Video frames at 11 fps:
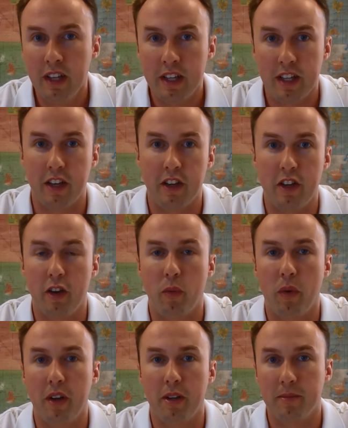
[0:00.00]
You know, you don't
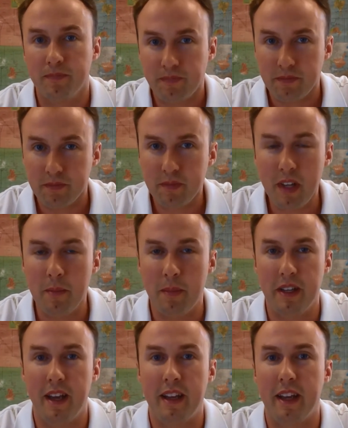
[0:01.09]
want to be
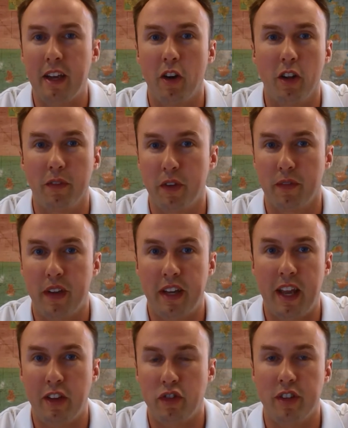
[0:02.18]
taking all of your
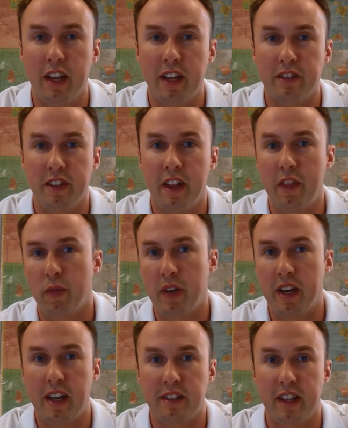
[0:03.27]
vacation days and then three
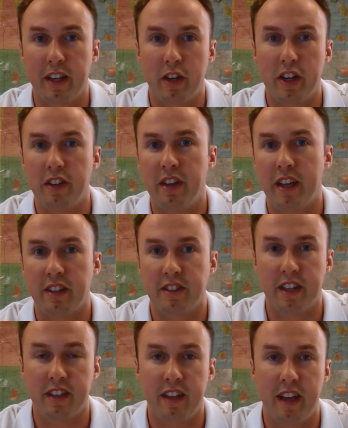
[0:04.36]
days later you take a
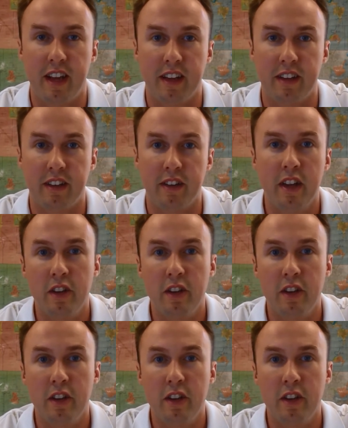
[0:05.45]
sick day and